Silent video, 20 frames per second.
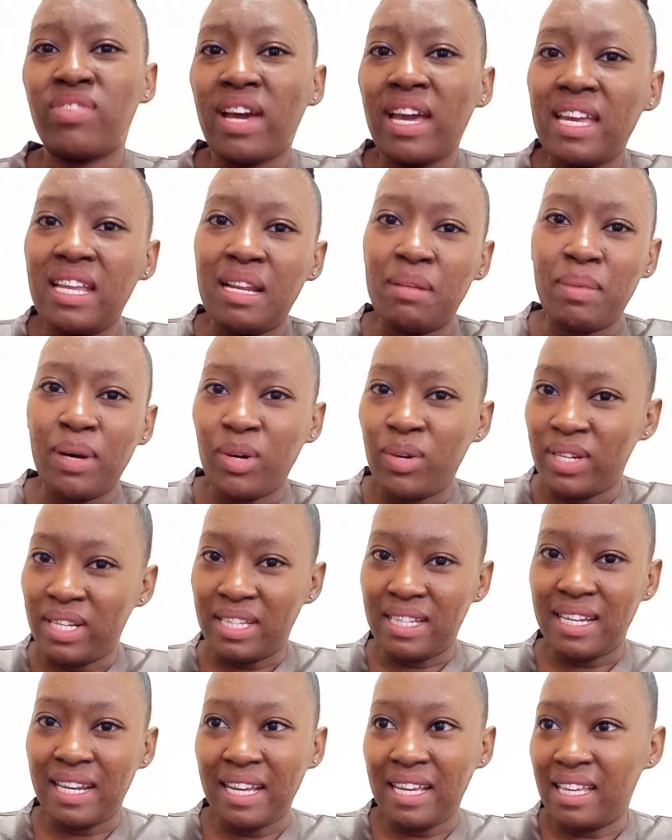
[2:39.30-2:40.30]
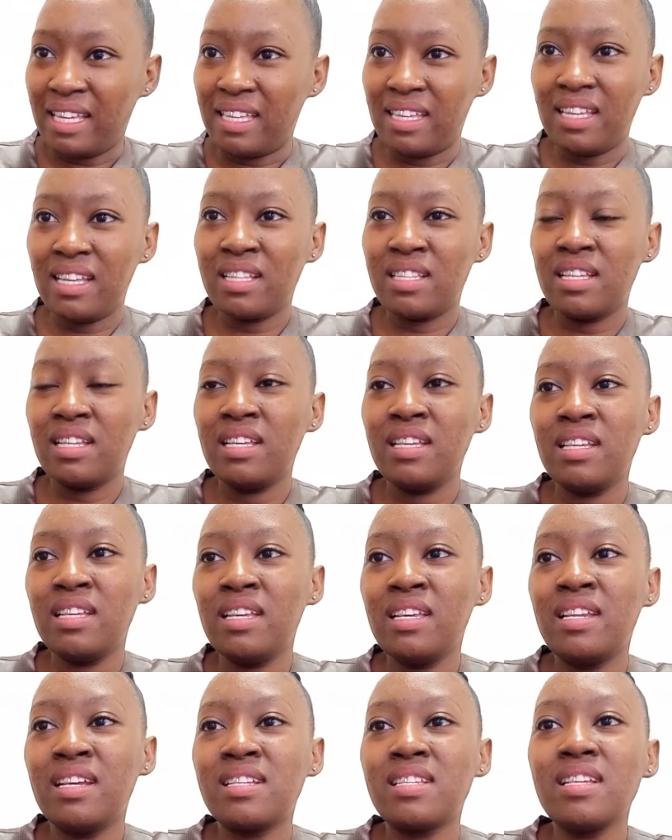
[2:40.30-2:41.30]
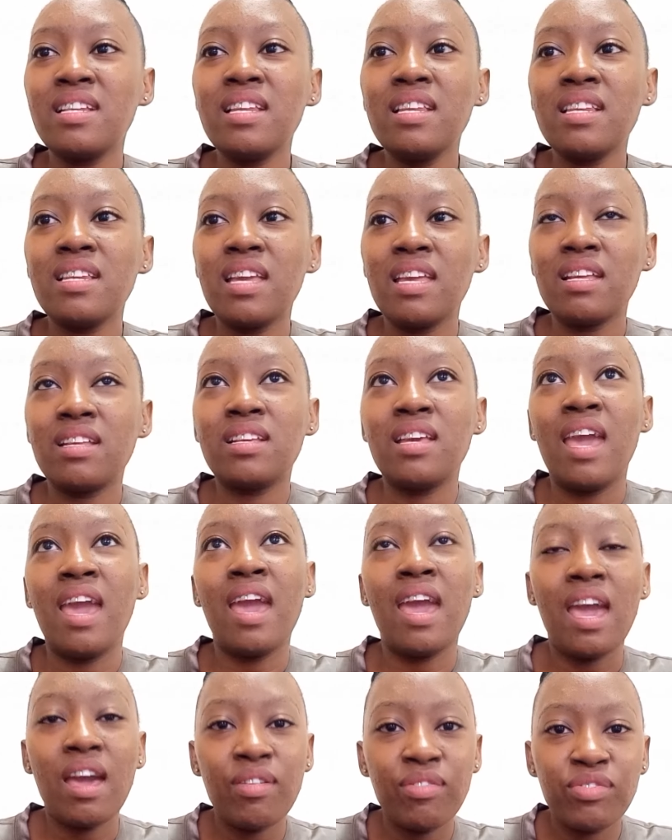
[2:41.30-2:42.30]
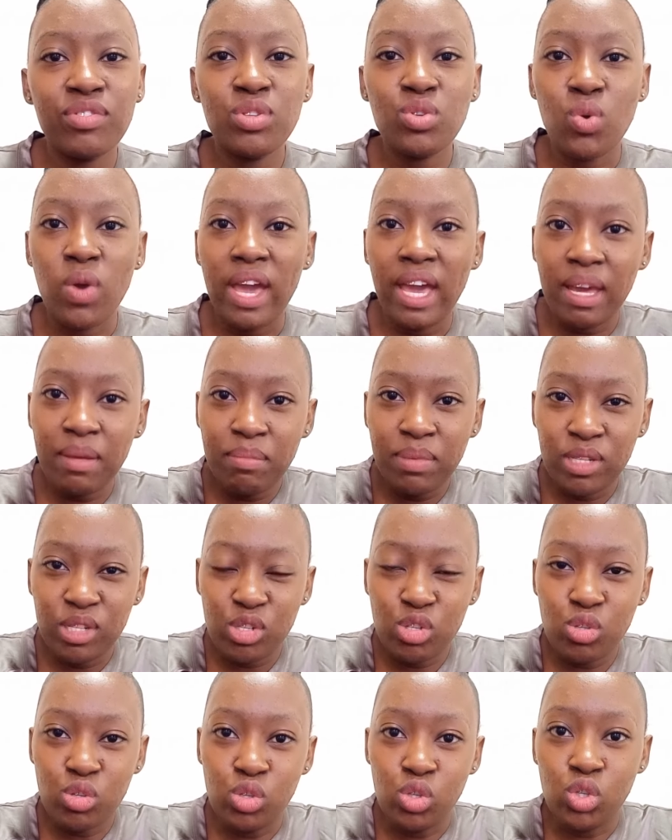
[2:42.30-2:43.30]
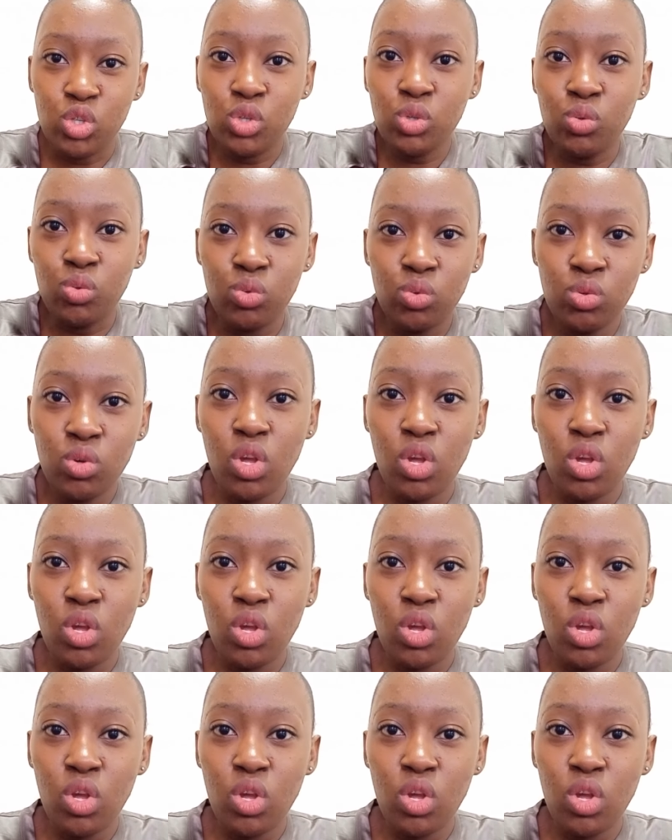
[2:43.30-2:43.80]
fine about it like it, it, it doesn't have to happen to you